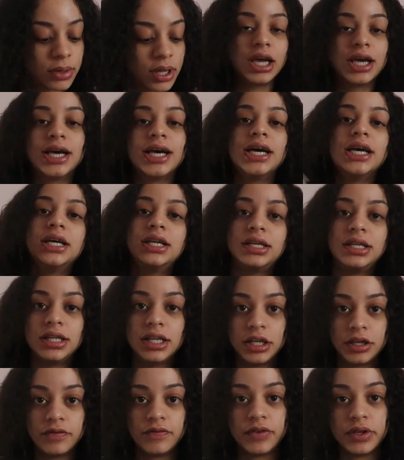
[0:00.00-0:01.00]
he couldn't
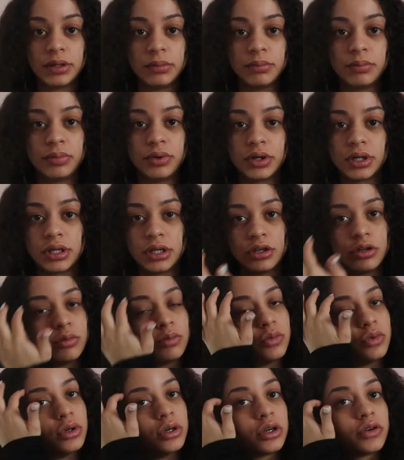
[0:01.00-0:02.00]
live in Brooklyn no
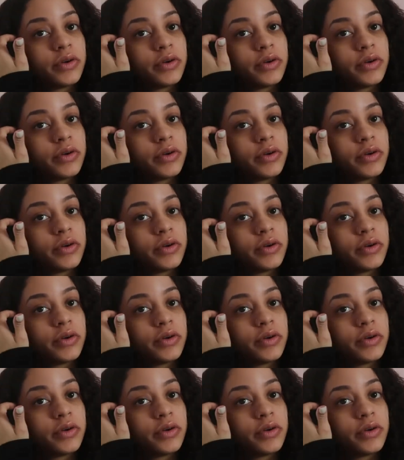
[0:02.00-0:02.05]
more.